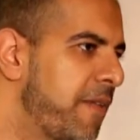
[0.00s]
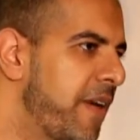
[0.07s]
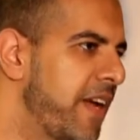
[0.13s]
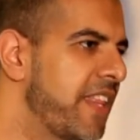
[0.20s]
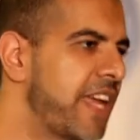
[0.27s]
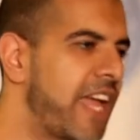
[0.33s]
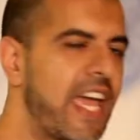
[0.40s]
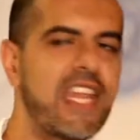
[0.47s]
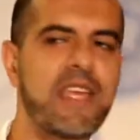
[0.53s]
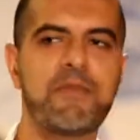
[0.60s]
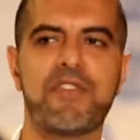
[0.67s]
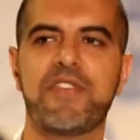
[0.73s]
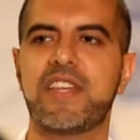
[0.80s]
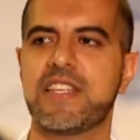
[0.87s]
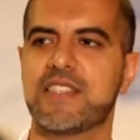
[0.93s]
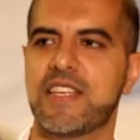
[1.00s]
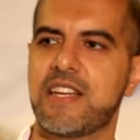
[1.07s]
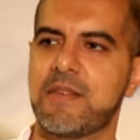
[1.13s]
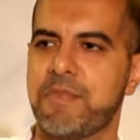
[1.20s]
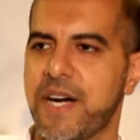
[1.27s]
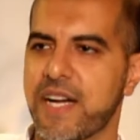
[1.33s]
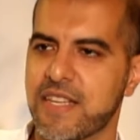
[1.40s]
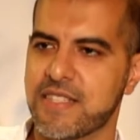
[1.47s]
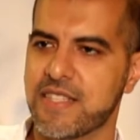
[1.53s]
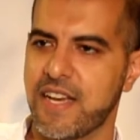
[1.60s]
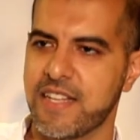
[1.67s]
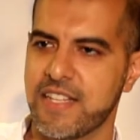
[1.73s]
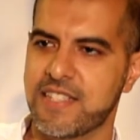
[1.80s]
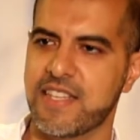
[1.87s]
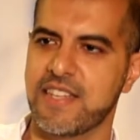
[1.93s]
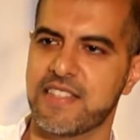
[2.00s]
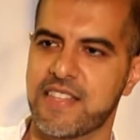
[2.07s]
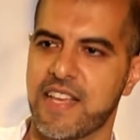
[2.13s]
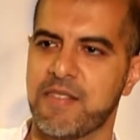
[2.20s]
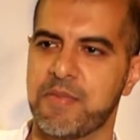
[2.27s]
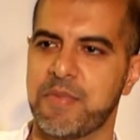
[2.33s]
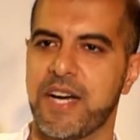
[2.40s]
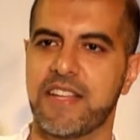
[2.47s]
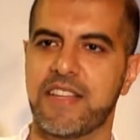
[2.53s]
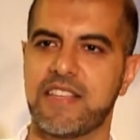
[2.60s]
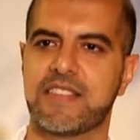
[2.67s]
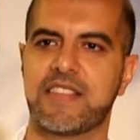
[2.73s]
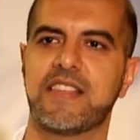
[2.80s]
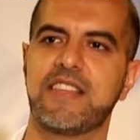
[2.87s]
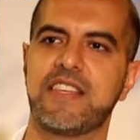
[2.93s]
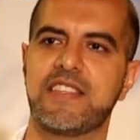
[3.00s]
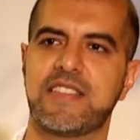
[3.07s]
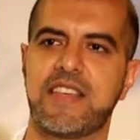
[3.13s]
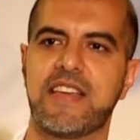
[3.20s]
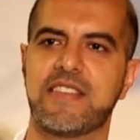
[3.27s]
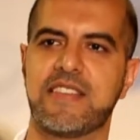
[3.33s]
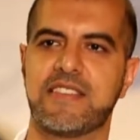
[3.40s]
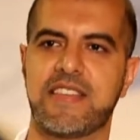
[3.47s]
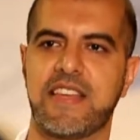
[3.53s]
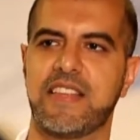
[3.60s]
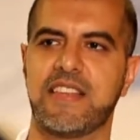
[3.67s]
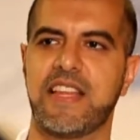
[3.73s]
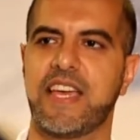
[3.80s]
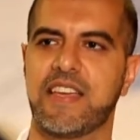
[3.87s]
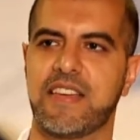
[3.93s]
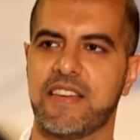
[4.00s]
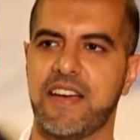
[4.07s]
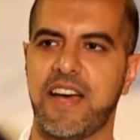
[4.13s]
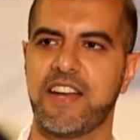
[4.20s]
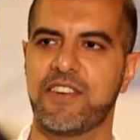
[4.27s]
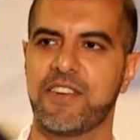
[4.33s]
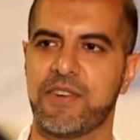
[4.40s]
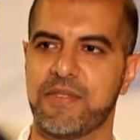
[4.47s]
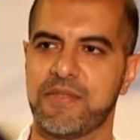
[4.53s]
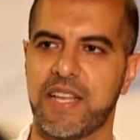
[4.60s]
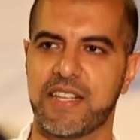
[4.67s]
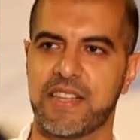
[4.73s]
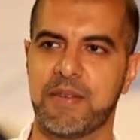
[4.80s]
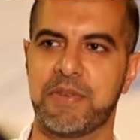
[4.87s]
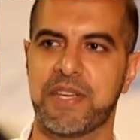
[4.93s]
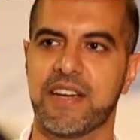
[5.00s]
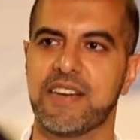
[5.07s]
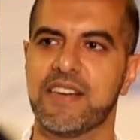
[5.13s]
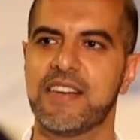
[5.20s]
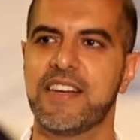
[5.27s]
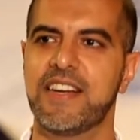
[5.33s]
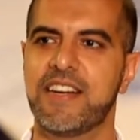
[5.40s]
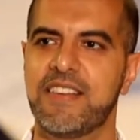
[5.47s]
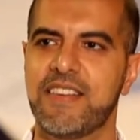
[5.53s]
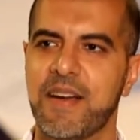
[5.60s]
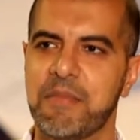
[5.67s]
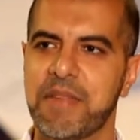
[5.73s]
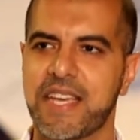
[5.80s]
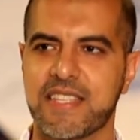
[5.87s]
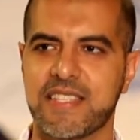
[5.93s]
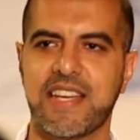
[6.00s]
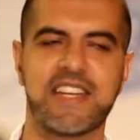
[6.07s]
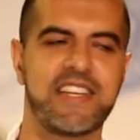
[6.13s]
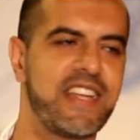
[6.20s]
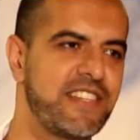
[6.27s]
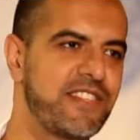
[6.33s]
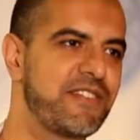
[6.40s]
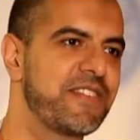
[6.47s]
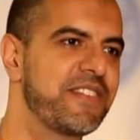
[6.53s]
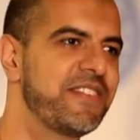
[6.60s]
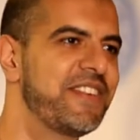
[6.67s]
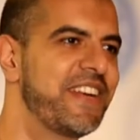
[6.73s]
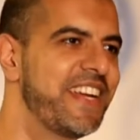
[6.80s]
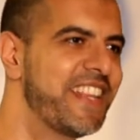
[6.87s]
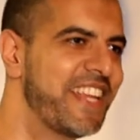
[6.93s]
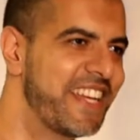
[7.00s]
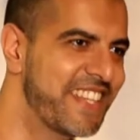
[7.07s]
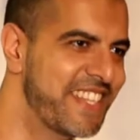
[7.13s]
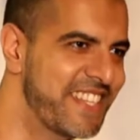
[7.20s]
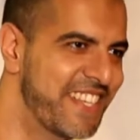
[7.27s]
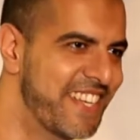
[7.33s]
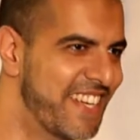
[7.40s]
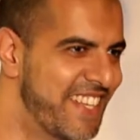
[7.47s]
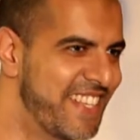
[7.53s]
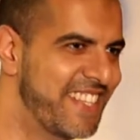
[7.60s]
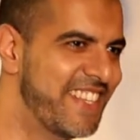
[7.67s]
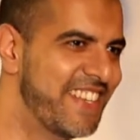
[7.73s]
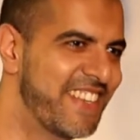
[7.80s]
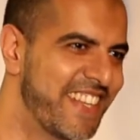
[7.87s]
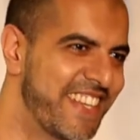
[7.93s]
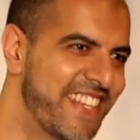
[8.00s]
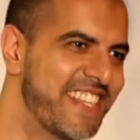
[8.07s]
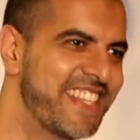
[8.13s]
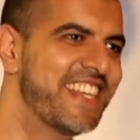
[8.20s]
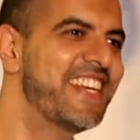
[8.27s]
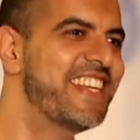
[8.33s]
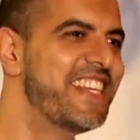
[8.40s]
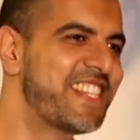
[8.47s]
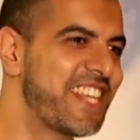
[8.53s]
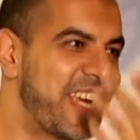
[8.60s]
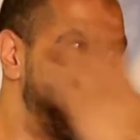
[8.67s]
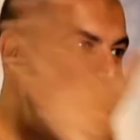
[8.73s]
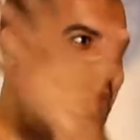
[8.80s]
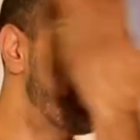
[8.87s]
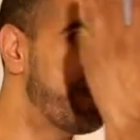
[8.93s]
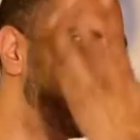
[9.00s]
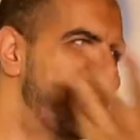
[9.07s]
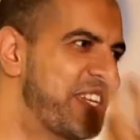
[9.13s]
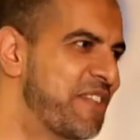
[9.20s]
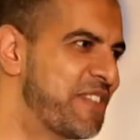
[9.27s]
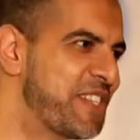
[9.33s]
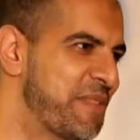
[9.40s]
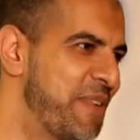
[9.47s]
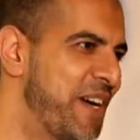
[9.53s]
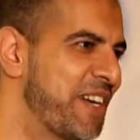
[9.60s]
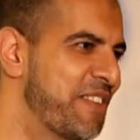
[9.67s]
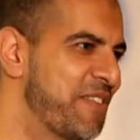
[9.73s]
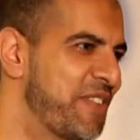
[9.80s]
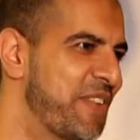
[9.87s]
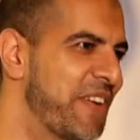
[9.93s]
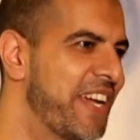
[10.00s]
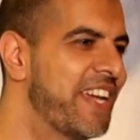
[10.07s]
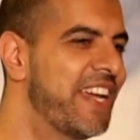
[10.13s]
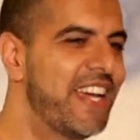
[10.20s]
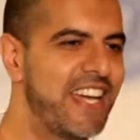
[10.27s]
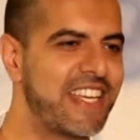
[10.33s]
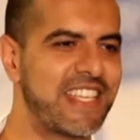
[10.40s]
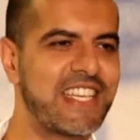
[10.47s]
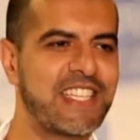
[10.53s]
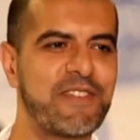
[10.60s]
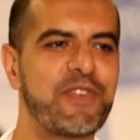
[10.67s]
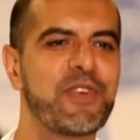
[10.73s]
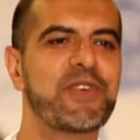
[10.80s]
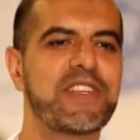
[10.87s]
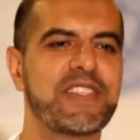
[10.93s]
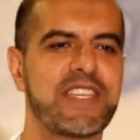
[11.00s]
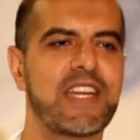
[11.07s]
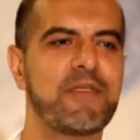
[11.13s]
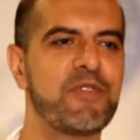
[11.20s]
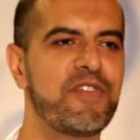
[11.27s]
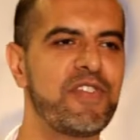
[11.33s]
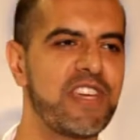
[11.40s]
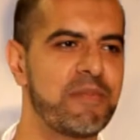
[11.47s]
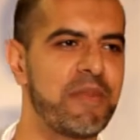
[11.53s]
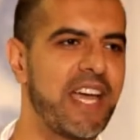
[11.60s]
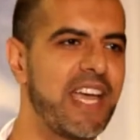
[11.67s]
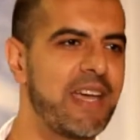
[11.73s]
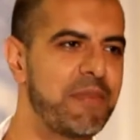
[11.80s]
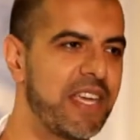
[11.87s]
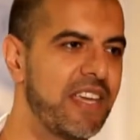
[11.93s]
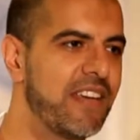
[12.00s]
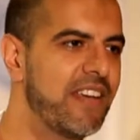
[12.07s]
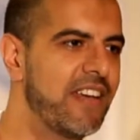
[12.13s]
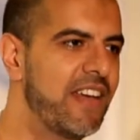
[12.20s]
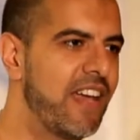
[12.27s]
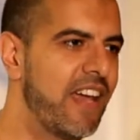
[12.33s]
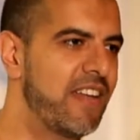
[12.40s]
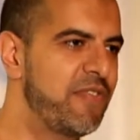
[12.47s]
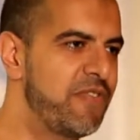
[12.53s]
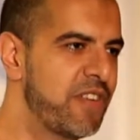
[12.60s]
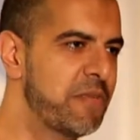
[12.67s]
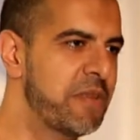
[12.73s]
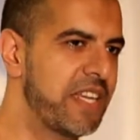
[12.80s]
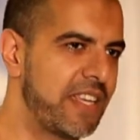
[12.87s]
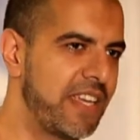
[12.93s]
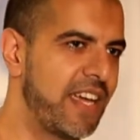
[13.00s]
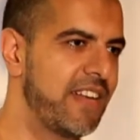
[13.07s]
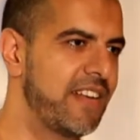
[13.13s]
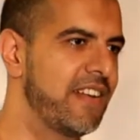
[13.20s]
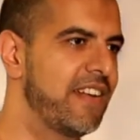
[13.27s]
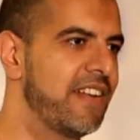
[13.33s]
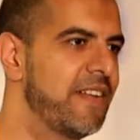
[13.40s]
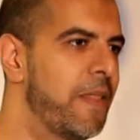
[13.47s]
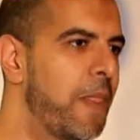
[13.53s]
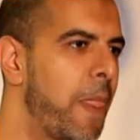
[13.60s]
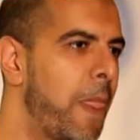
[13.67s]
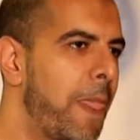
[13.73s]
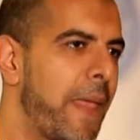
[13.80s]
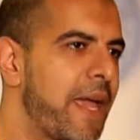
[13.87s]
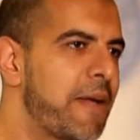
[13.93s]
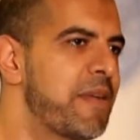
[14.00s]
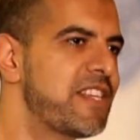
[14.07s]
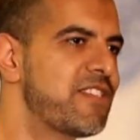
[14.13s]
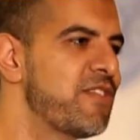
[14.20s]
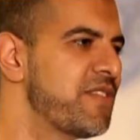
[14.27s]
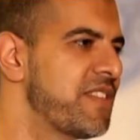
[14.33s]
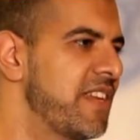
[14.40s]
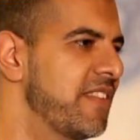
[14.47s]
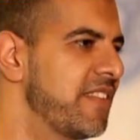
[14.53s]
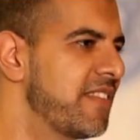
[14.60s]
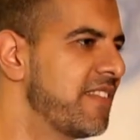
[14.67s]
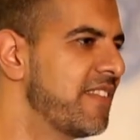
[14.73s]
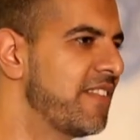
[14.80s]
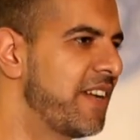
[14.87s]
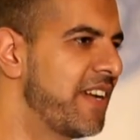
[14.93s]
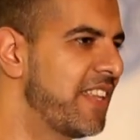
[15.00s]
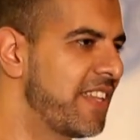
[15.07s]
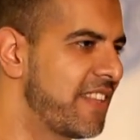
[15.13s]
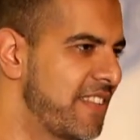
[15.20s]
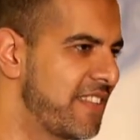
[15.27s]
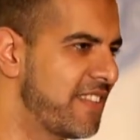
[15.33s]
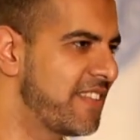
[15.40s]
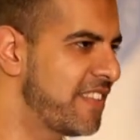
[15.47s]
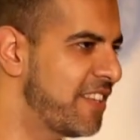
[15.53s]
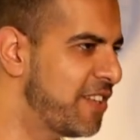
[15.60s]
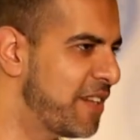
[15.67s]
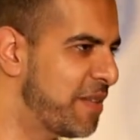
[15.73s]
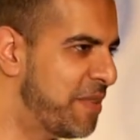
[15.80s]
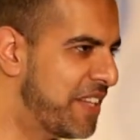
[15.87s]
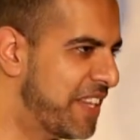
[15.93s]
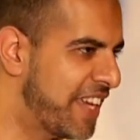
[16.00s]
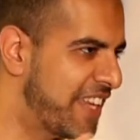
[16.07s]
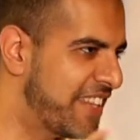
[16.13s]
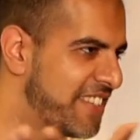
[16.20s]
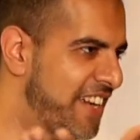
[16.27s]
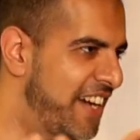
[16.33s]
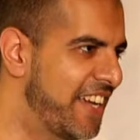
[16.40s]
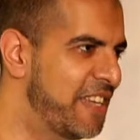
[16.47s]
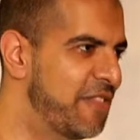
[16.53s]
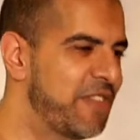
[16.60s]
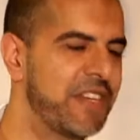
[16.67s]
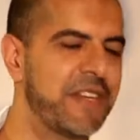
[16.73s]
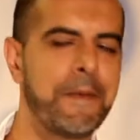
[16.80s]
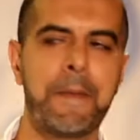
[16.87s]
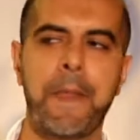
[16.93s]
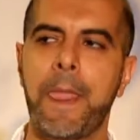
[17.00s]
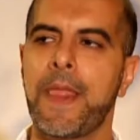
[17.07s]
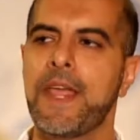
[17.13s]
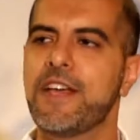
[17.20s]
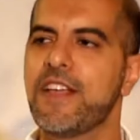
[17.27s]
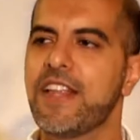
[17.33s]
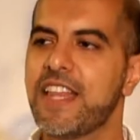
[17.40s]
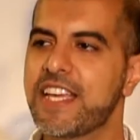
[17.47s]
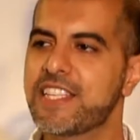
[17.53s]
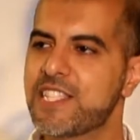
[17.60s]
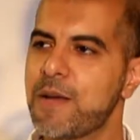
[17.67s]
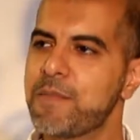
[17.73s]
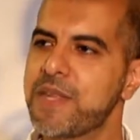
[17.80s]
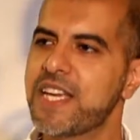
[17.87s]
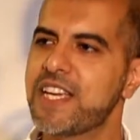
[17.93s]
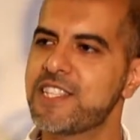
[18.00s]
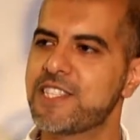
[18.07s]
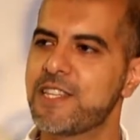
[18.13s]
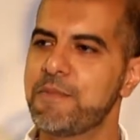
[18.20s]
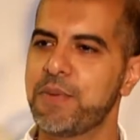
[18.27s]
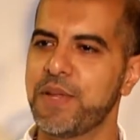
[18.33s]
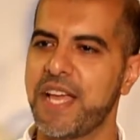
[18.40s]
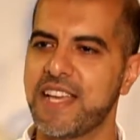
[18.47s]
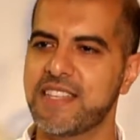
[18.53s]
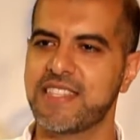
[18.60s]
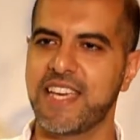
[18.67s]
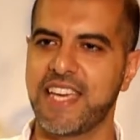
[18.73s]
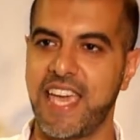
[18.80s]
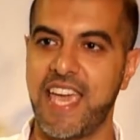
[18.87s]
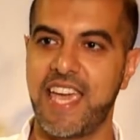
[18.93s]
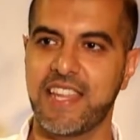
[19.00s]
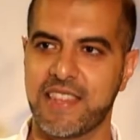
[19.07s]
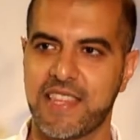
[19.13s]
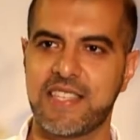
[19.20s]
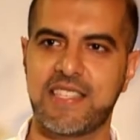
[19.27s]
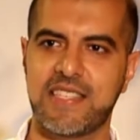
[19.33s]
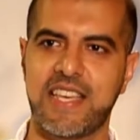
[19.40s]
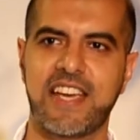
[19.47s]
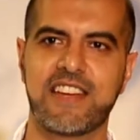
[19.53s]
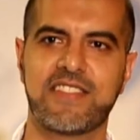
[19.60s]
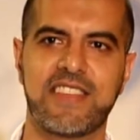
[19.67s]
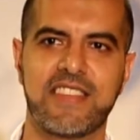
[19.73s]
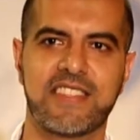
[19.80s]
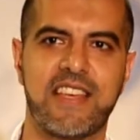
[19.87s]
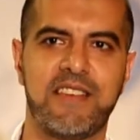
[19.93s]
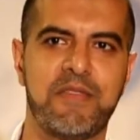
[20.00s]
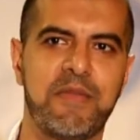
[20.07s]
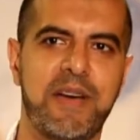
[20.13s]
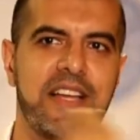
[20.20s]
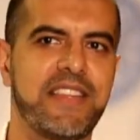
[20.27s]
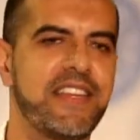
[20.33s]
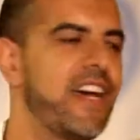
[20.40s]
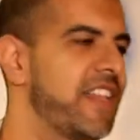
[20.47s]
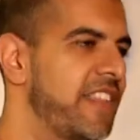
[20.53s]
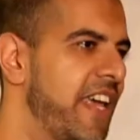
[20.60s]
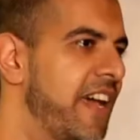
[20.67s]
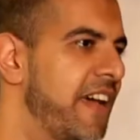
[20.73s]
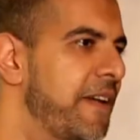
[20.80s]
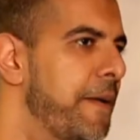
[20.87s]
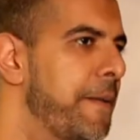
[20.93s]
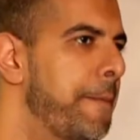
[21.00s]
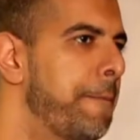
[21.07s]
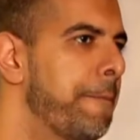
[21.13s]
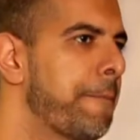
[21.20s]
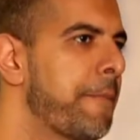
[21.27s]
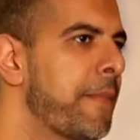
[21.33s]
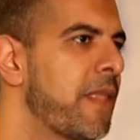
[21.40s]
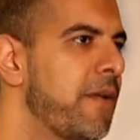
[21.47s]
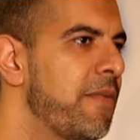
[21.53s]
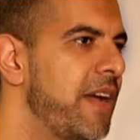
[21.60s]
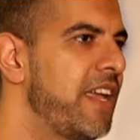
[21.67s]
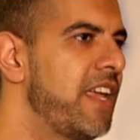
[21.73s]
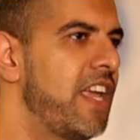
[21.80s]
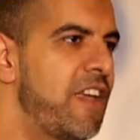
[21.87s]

Right? Like, any movie that's set in Pakistan, that's set in Islamabad, is suddenly set in, like, I don't know, like Libya. I'm like, it's not a desert, right? Like, it's like a completely different topography, right? It's as if you were to set a movie in Miami and film it in Canada. Like, it makes no sense, right? Like, this is, you know what I mean? Like, it's not even, like, something as simple as, like, hey, this is actually Islamabad, not that, right?